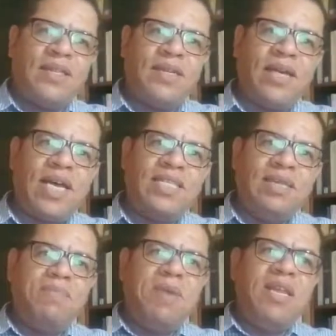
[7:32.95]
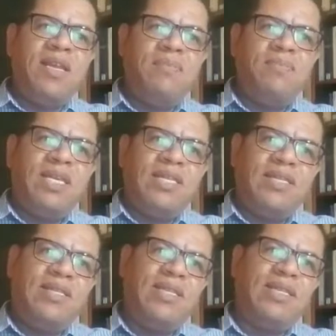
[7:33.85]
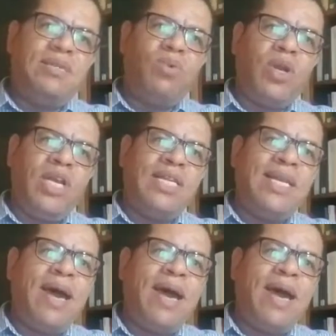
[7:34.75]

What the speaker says: medium is more indirect,